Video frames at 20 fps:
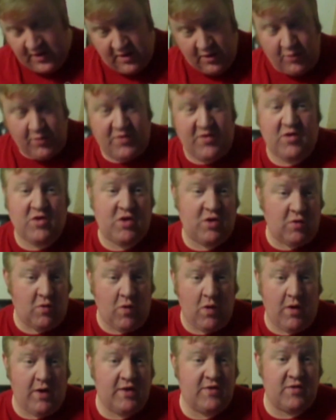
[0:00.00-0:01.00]
of the Inquisition
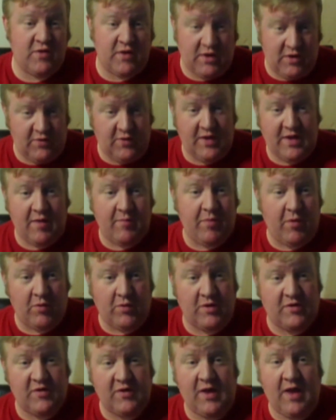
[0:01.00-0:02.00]
Inquiry, so they do get that
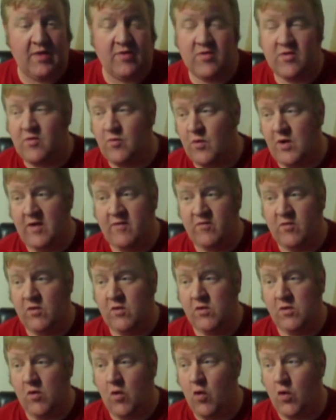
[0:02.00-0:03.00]
bonus against
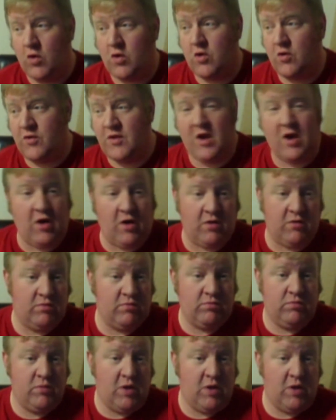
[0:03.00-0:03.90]
whatever order they're,